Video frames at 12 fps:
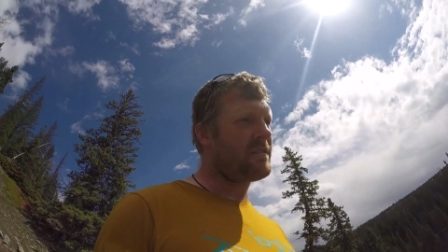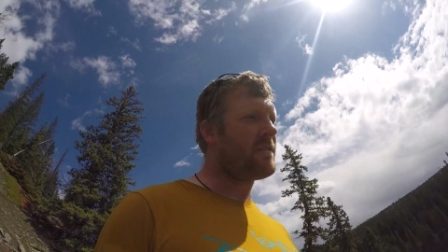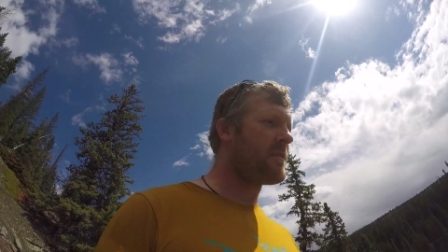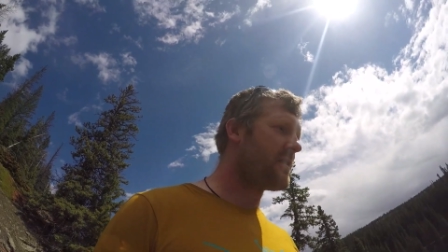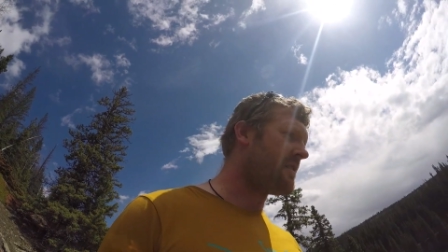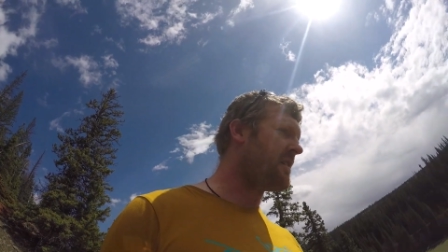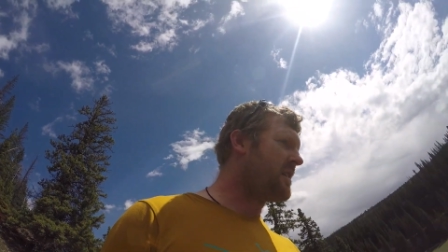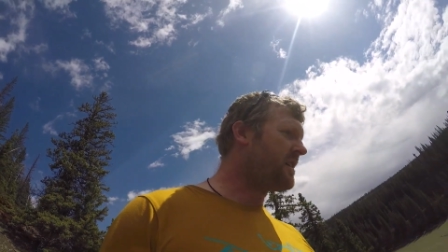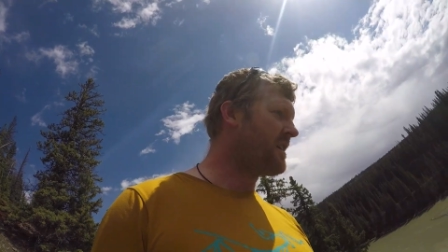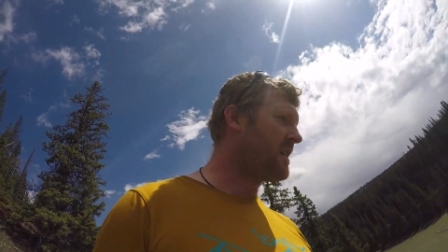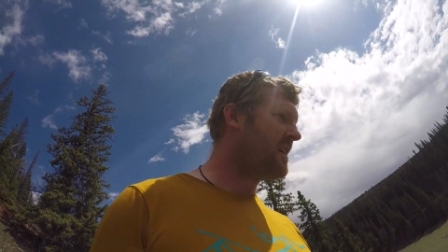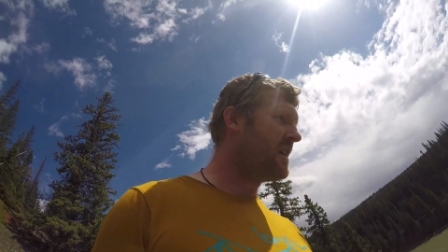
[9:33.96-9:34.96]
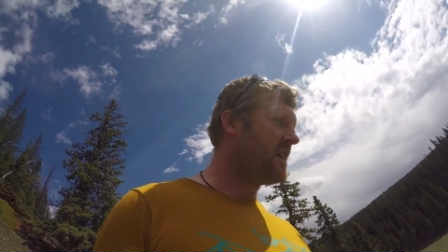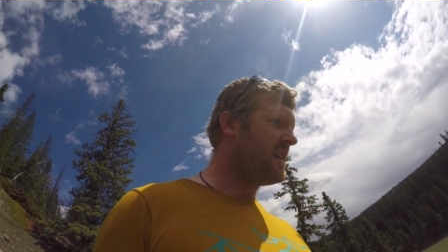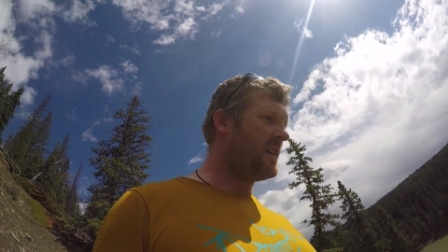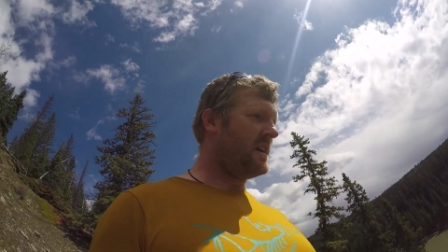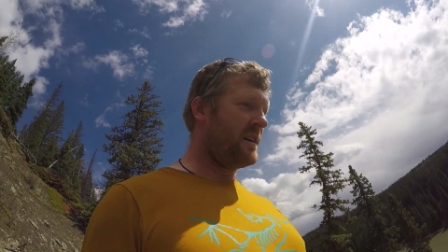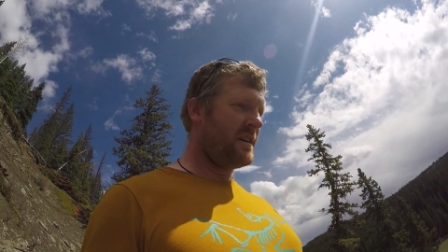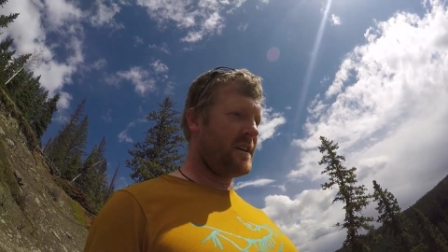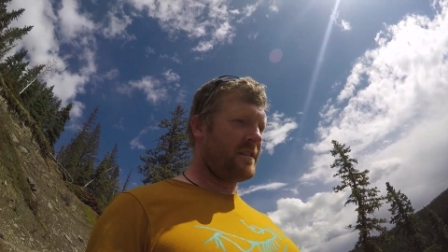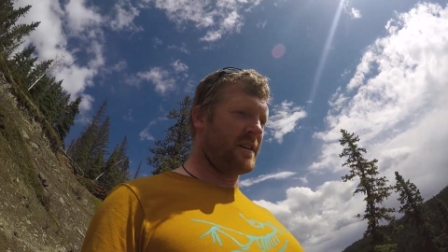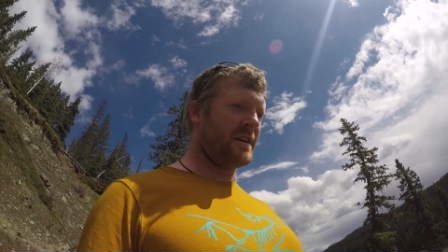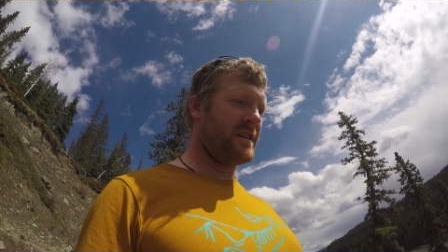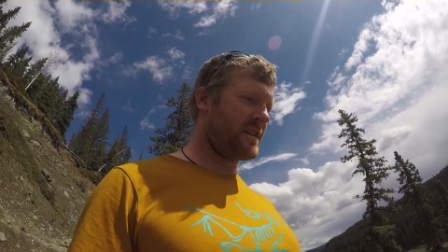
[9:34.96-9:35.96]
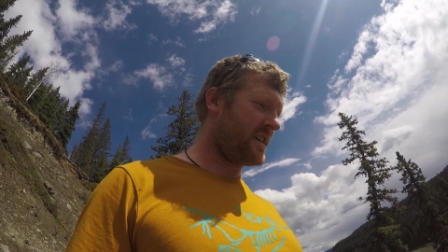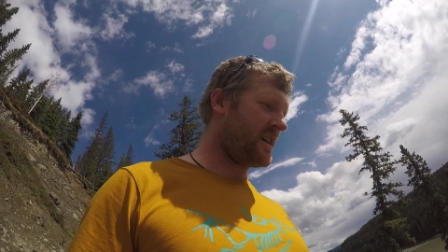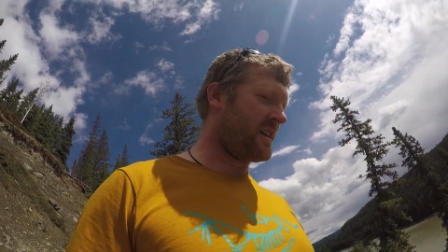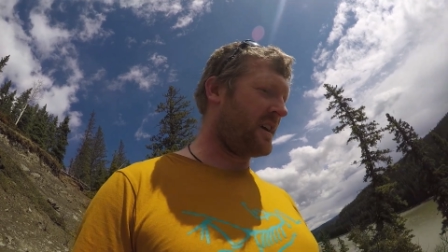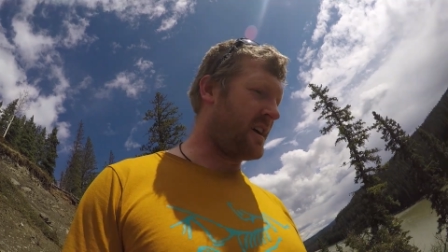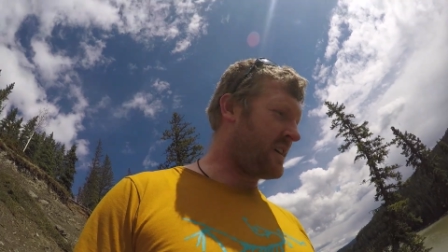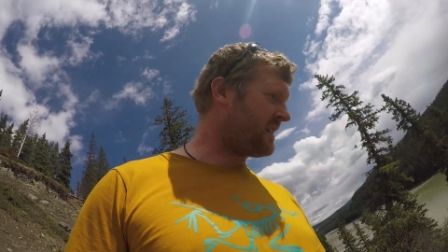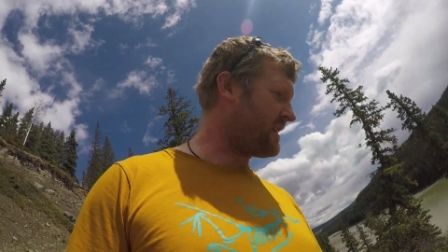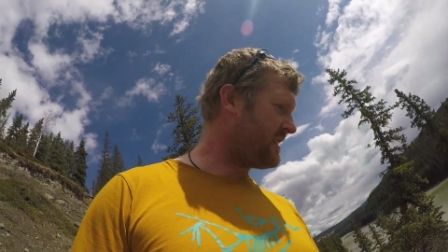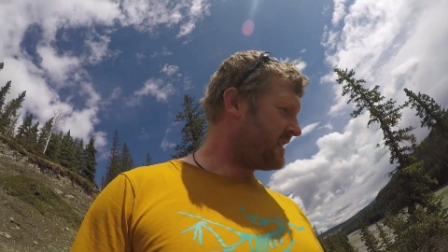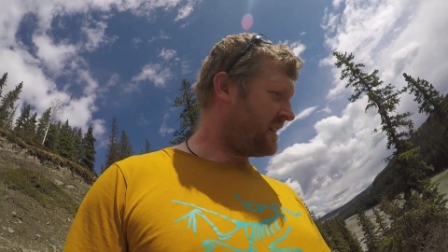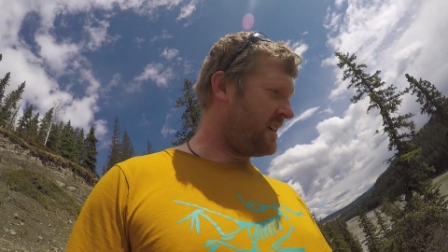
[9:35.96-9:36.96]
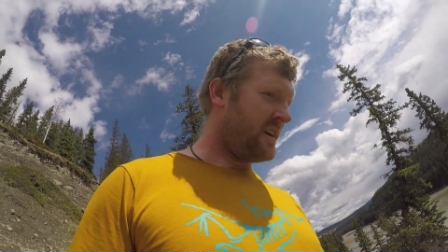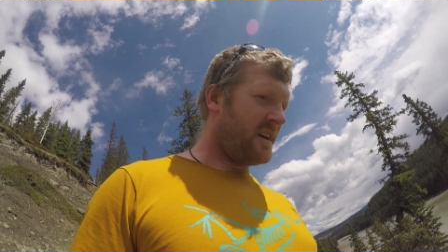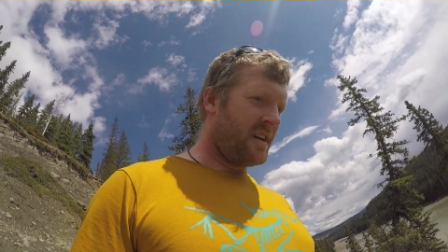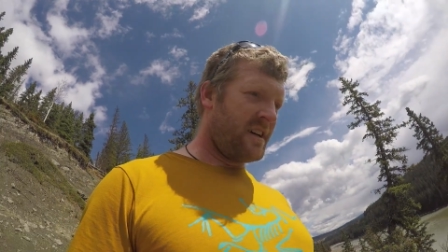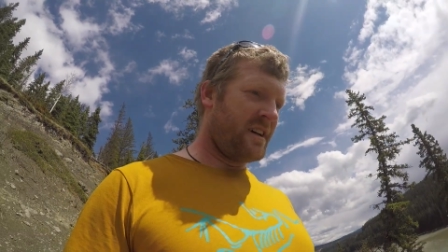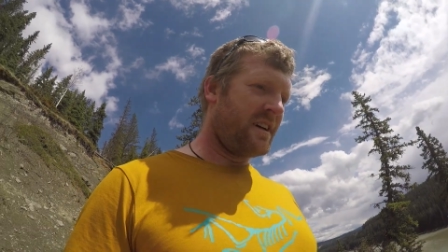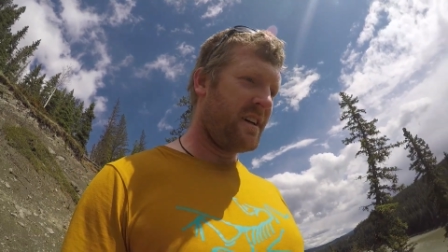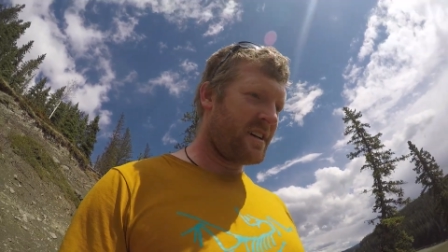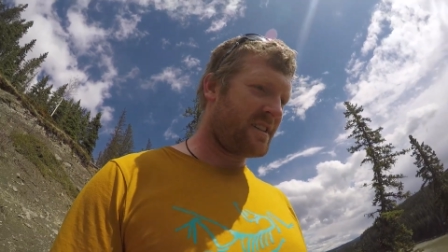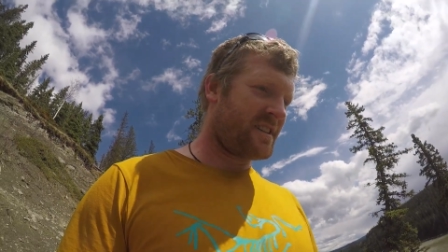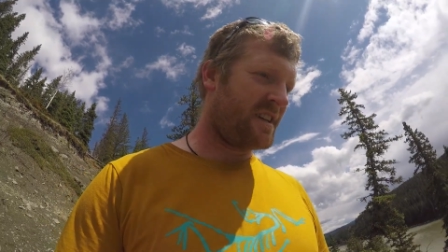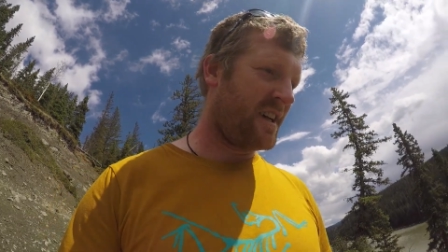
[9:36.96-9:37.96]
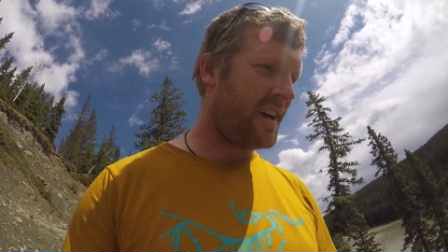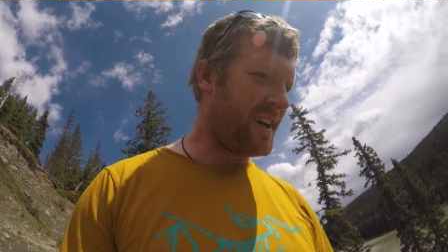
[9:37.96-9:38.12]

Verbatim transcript: for Oh, look at that. That's